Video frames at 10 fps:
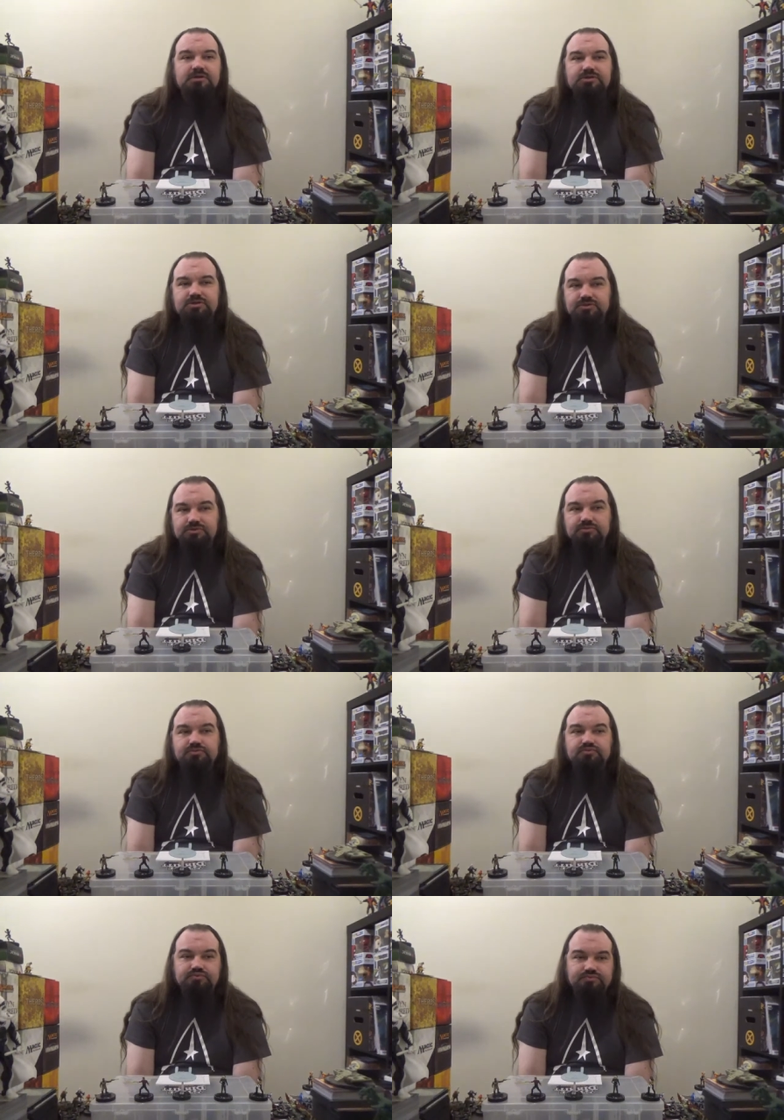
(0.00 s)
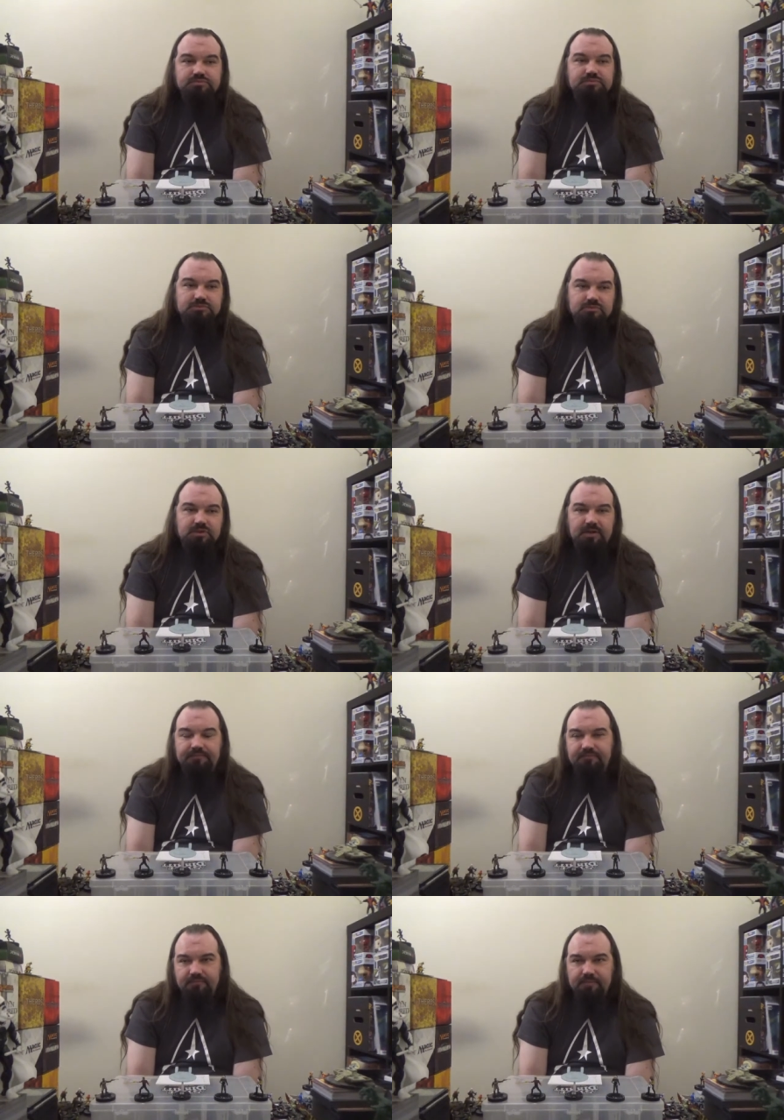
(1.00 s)
to, well,
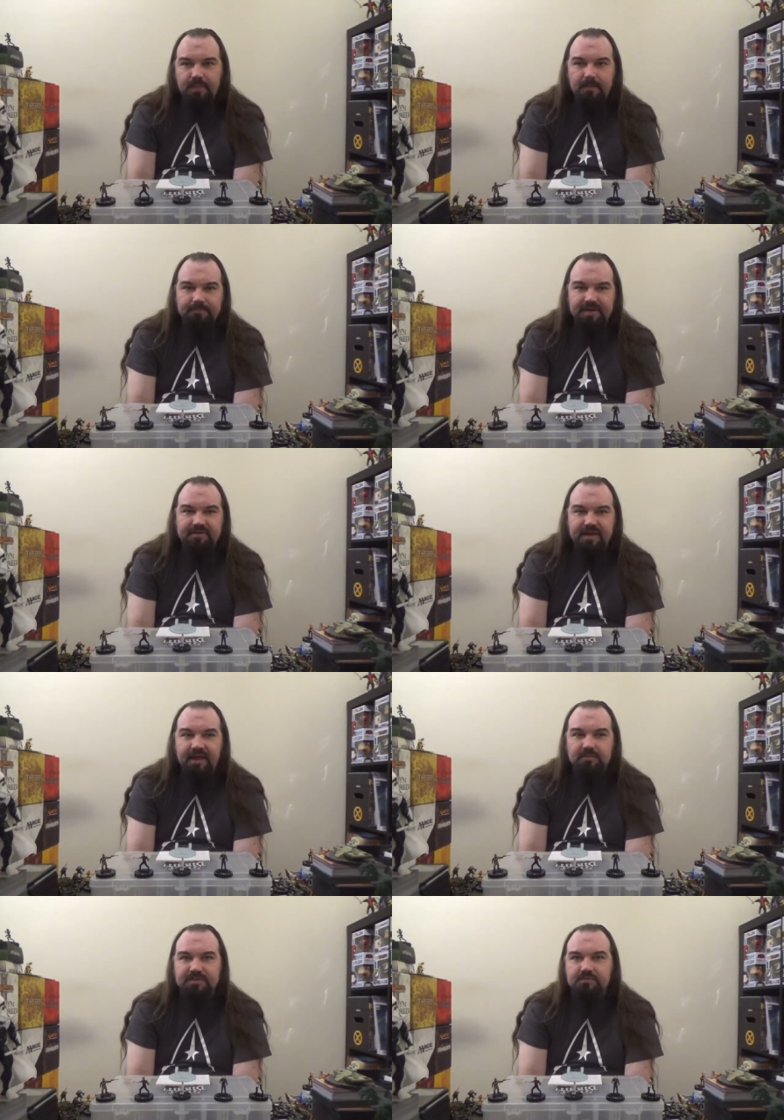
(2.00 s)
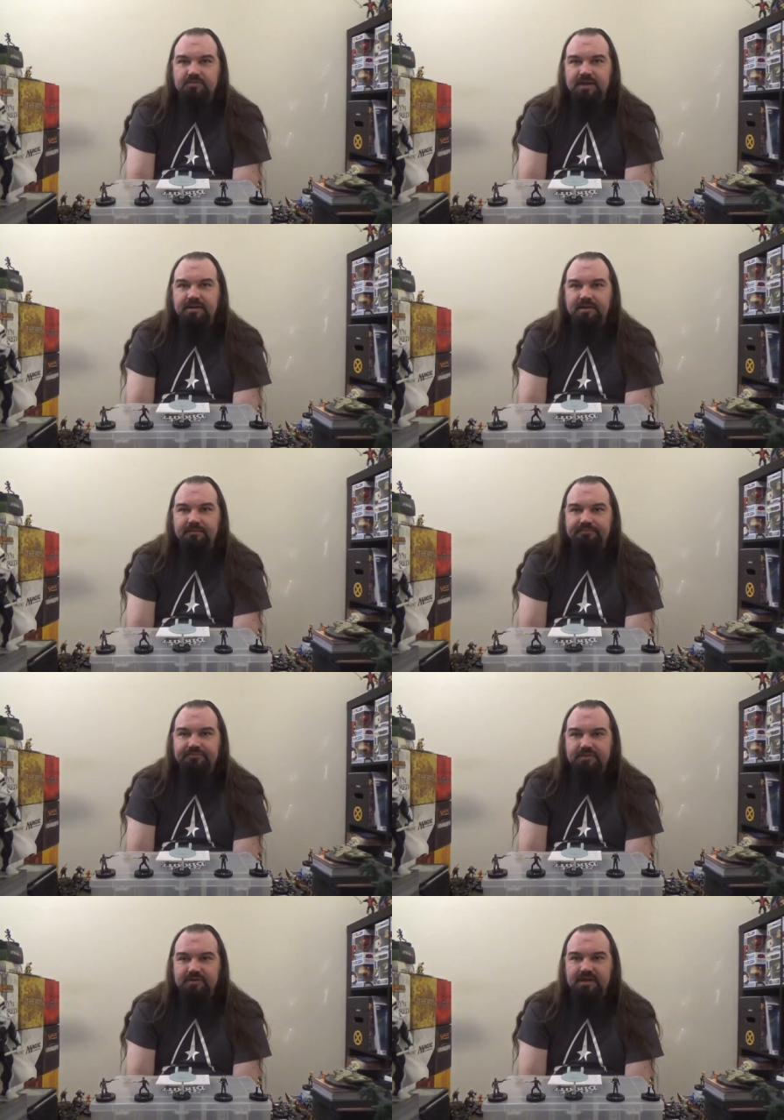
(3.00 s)
basically help him,
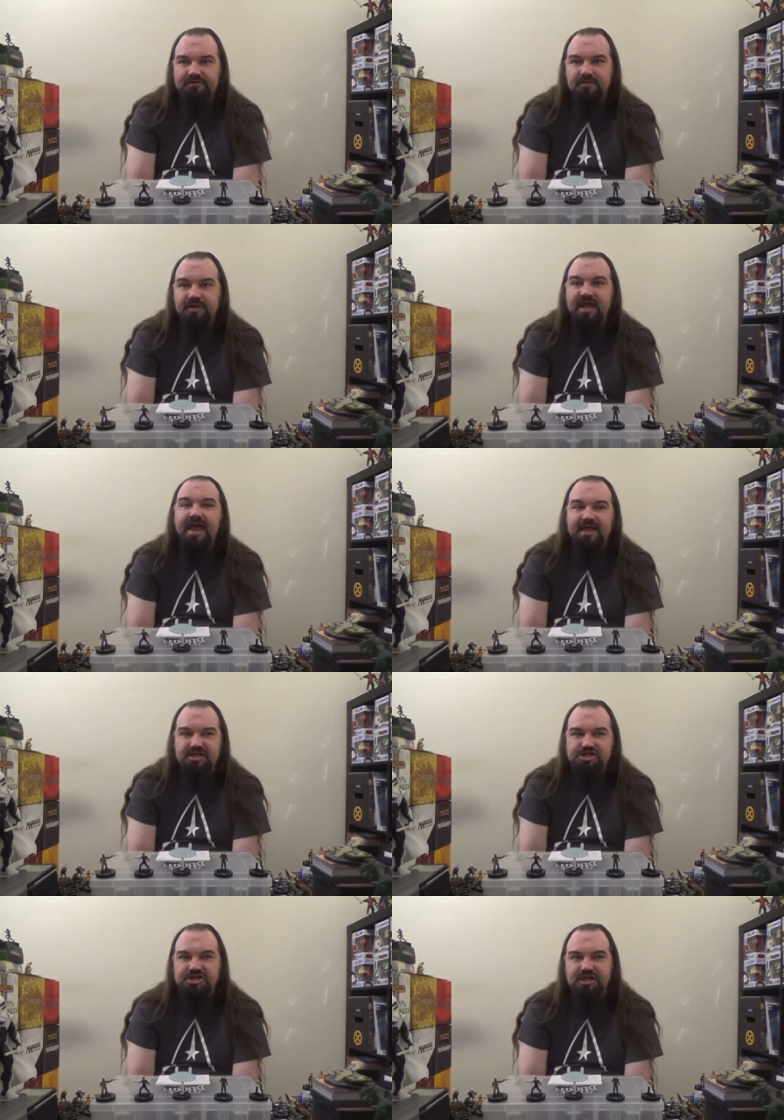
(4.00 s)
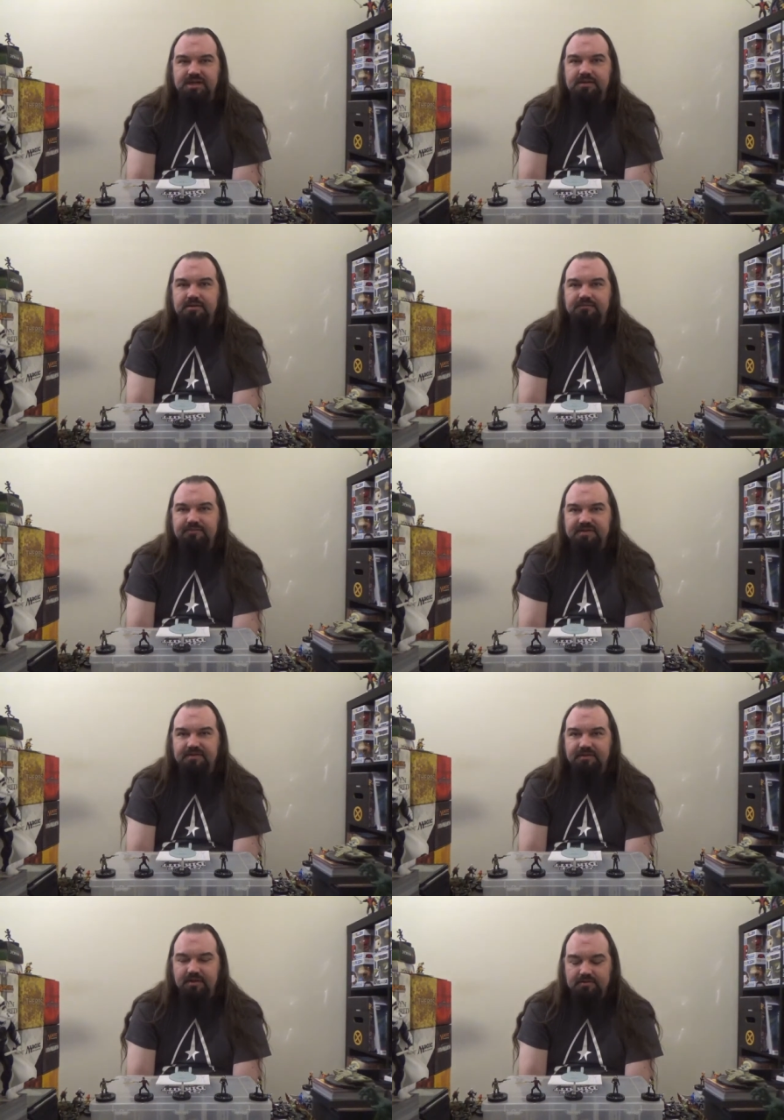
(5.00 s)
to give him an edge in
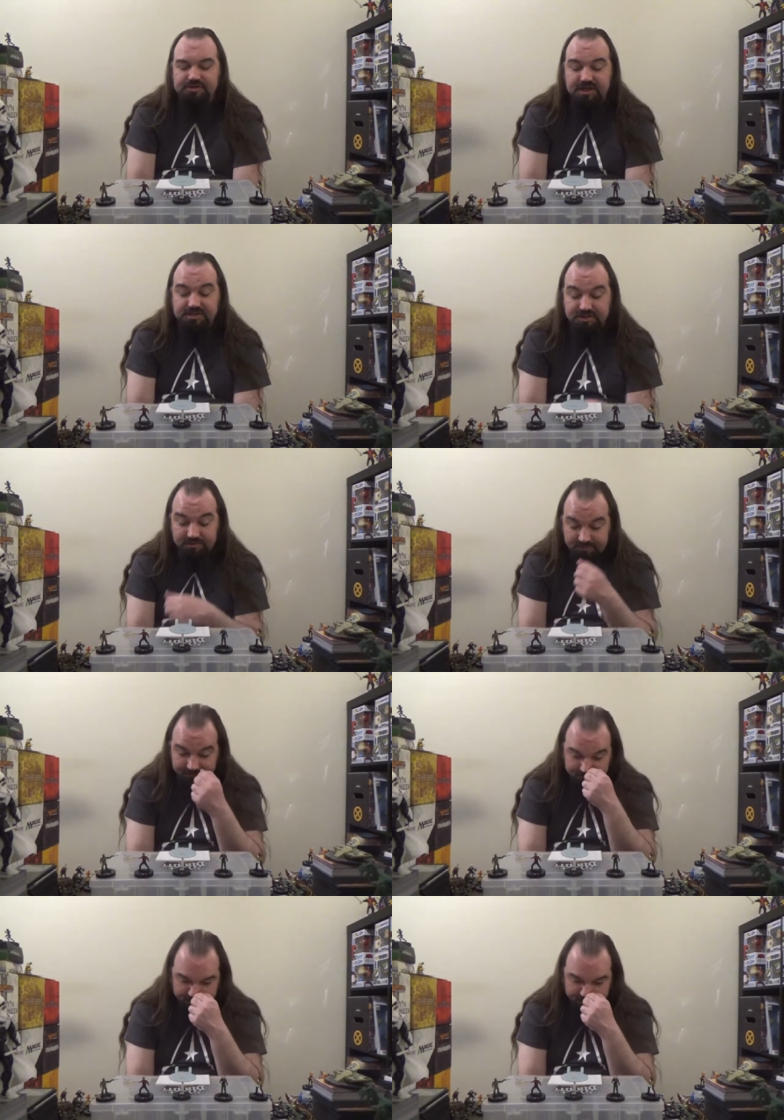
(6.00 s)
business negotiations.